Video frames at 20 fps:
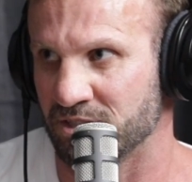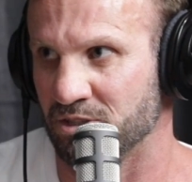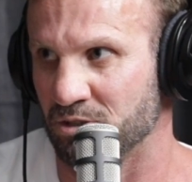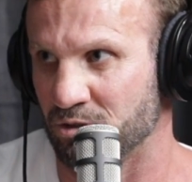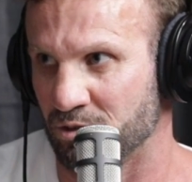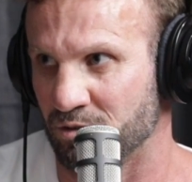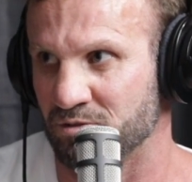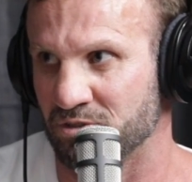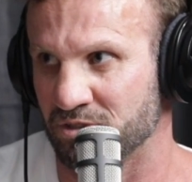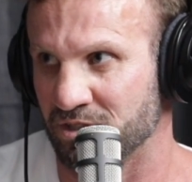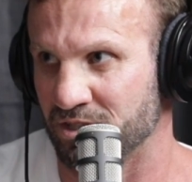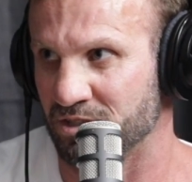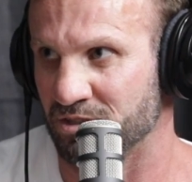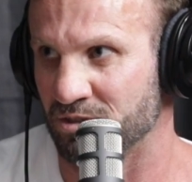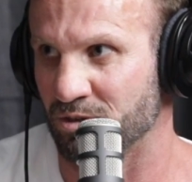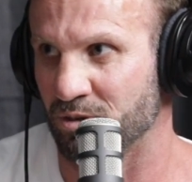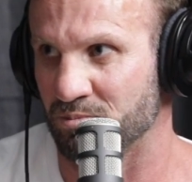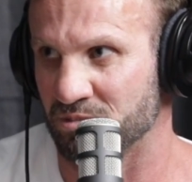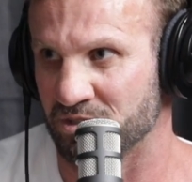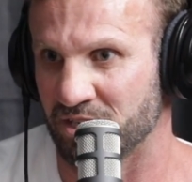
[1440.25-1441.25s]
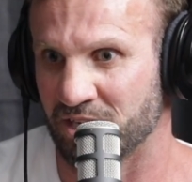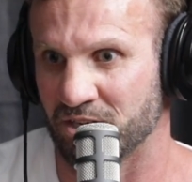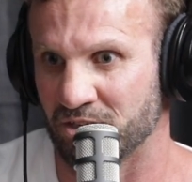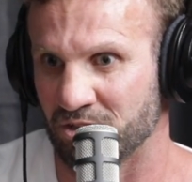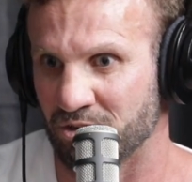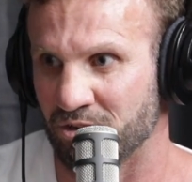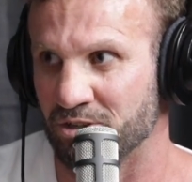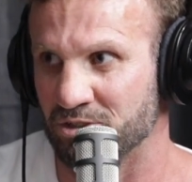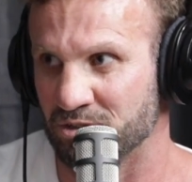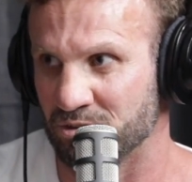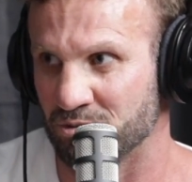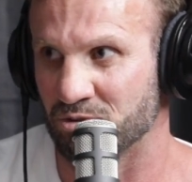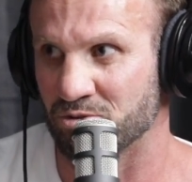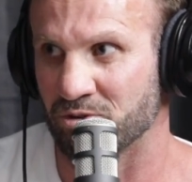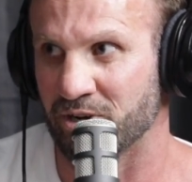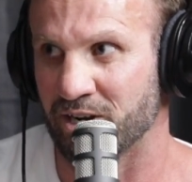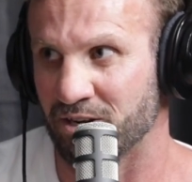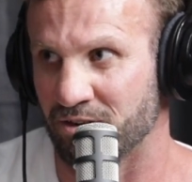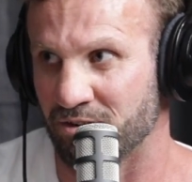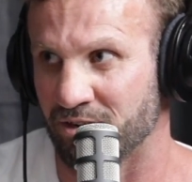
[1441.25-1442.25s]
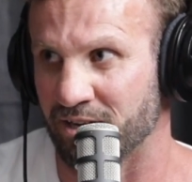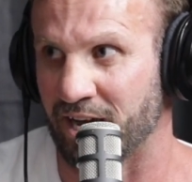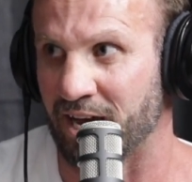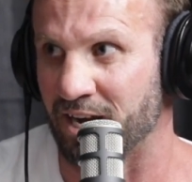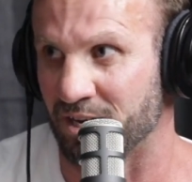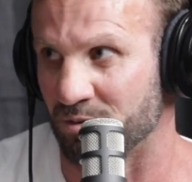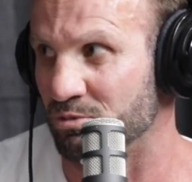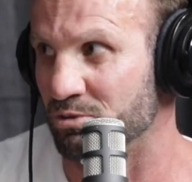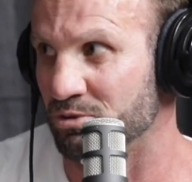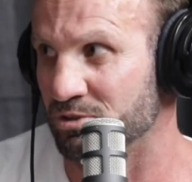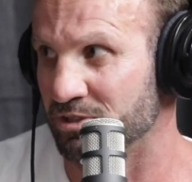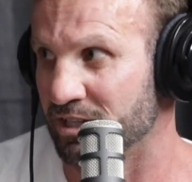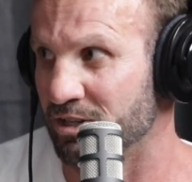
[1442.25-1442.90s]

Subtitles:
the UFC top 10 guys who are trained like animals.